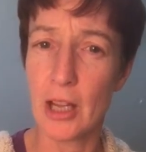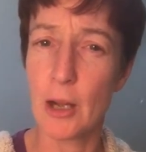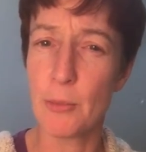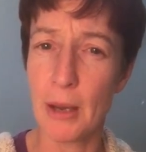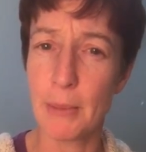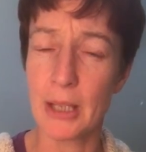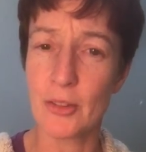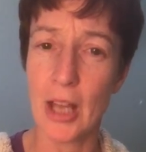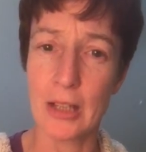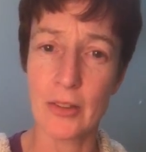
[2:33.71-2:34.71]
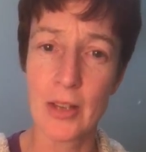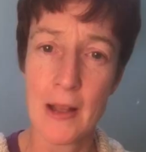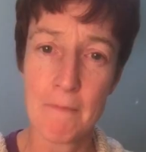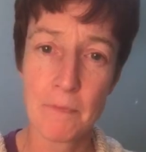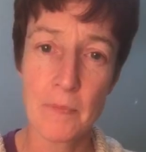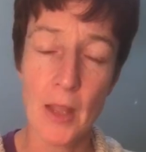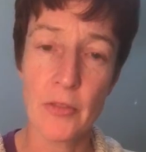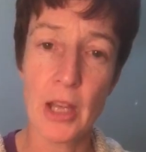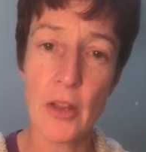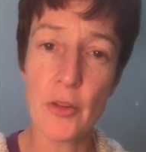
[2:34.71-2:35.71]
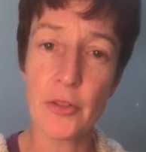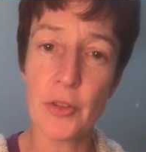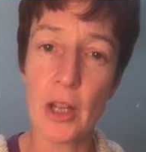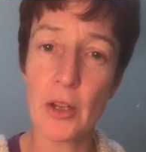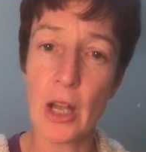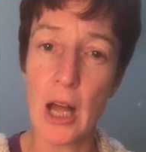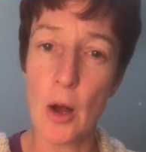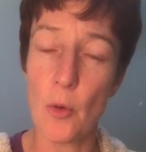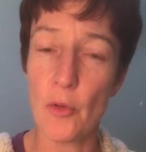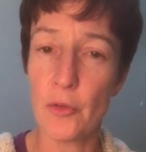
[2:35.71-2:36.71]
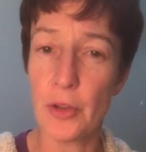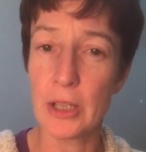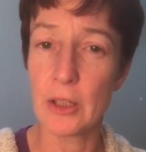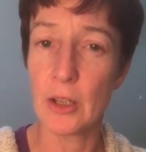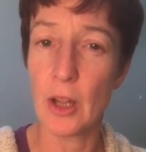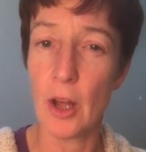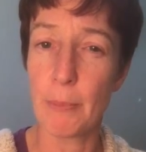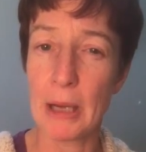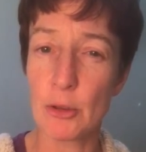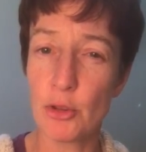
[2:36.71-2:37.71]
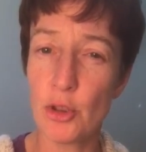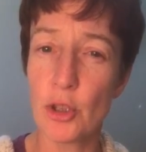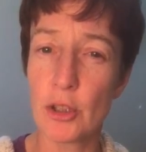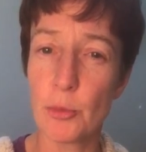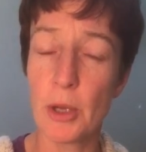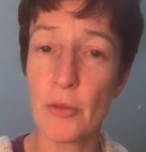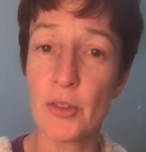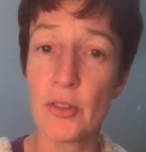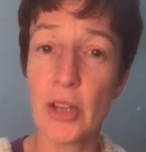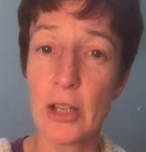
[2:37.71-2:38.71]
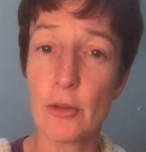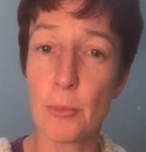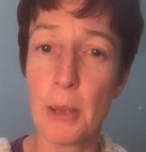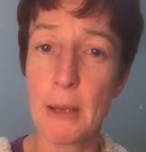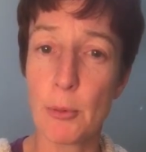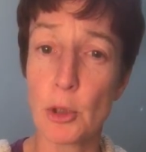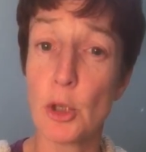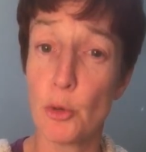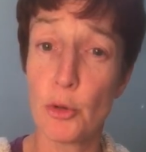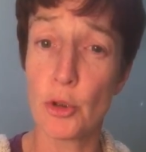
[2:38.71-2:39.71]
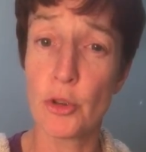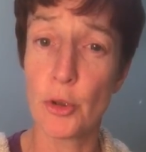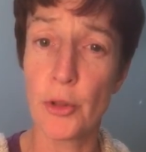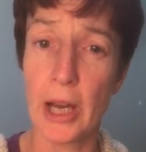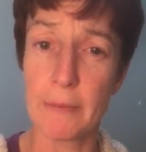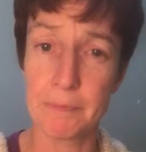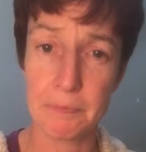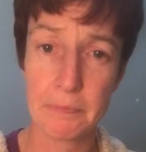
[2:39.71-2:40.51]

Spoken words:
I hope that makes sense. The other thing about should is we often say to people, you should do that.